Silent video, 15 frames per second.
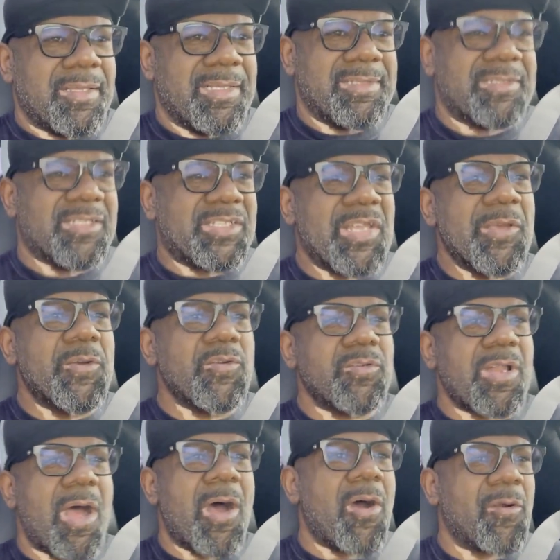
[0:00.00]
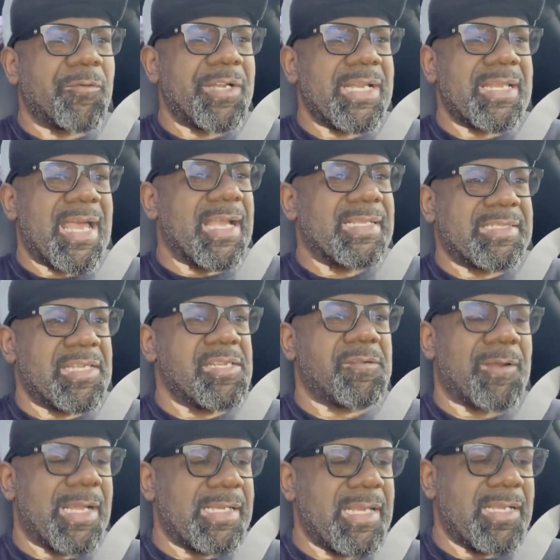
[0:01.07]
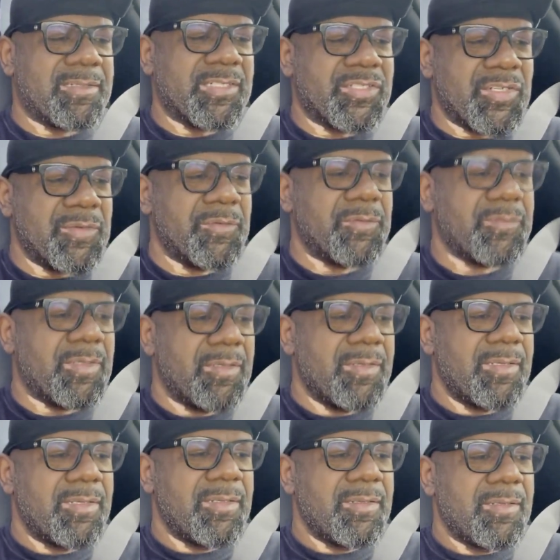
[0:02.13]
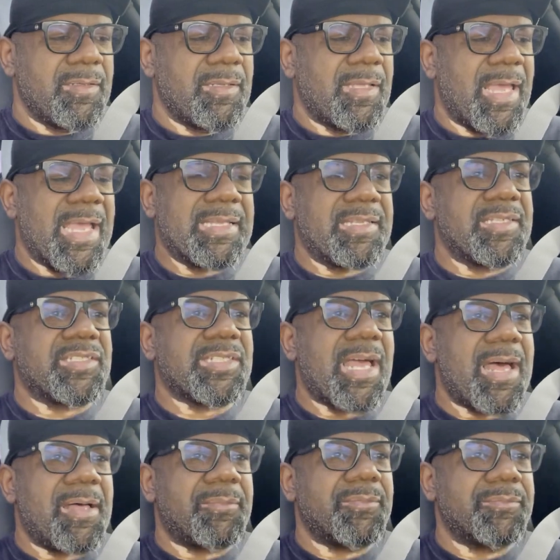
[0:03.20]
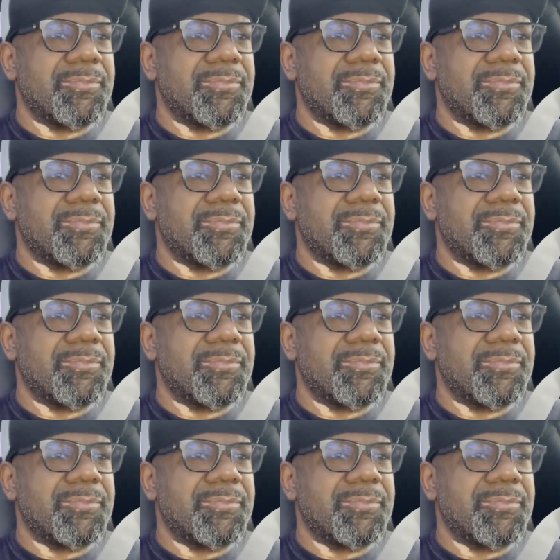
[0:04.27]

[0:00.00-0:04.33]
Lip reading: The tune already, I can tell you right now, the tune at this shop